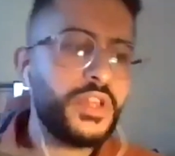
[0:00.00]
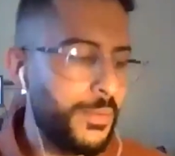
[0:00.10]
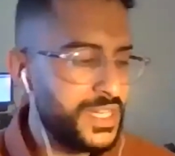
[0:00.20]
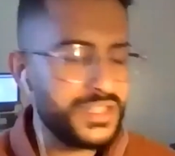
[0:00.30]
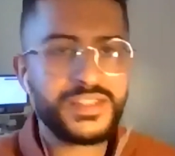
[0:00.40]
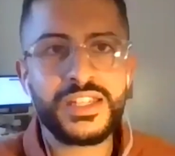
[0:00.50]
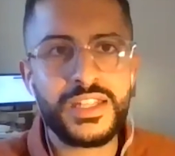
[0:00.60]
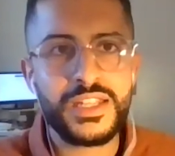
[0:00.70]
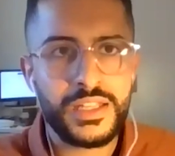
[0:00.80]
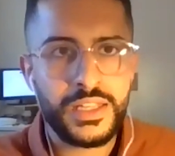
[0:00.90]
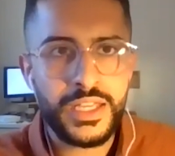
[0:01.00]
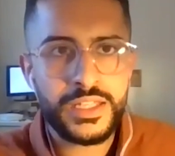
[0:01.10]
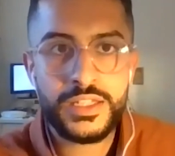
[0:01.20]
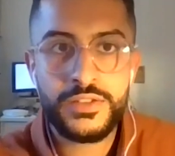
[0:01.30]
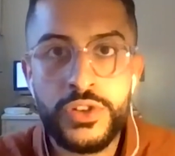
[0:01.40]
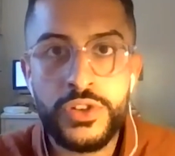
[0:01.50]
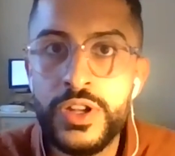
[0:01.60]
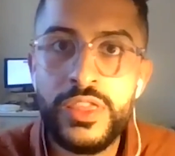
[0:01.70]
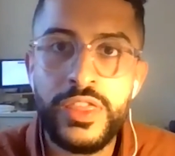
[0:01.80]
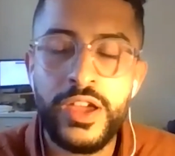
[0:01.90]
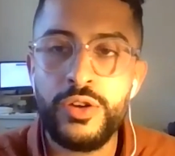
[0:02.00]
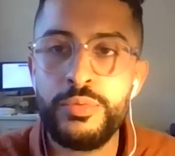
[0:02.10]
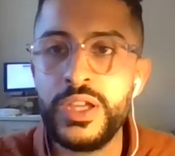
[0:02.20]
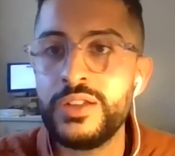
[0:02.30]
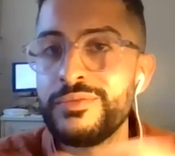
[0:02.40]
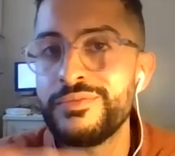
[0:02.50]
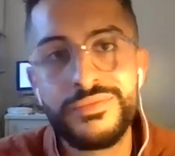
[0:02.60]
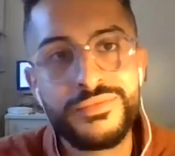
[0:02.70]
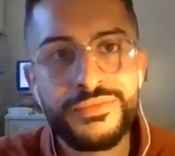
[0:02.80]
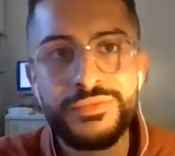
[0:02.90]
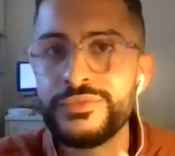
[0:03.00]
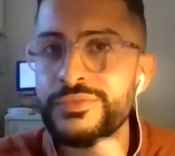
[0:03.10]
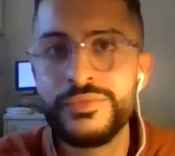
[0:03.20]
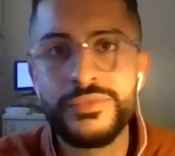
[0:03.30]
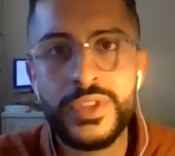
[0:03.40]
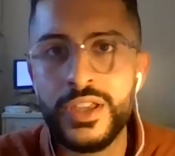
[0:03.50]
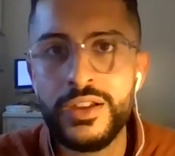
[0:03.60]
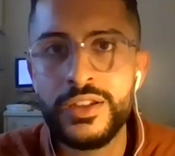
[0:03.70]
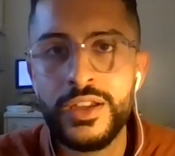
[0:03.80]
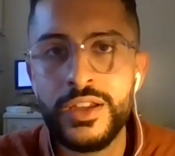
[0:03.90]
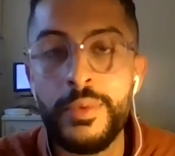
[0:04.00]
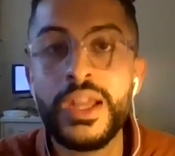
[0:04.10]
in Sydney, at least, if you're not in therapy, are